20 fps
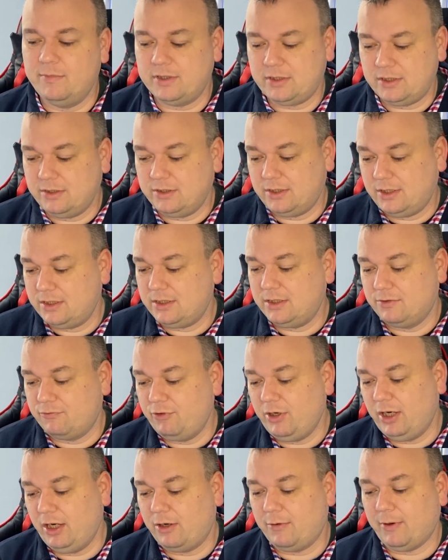this is
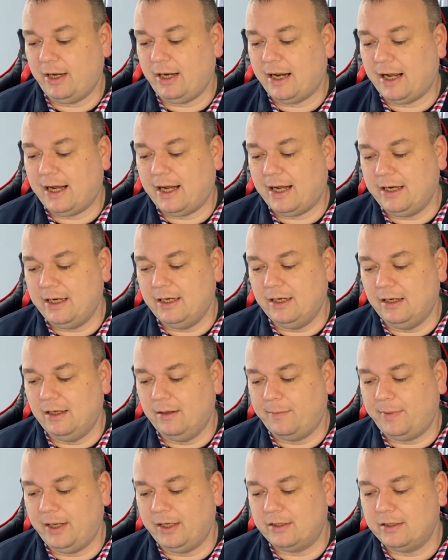really quite a handy
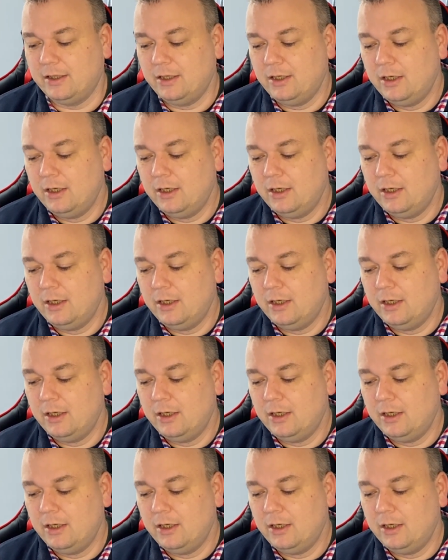little bit.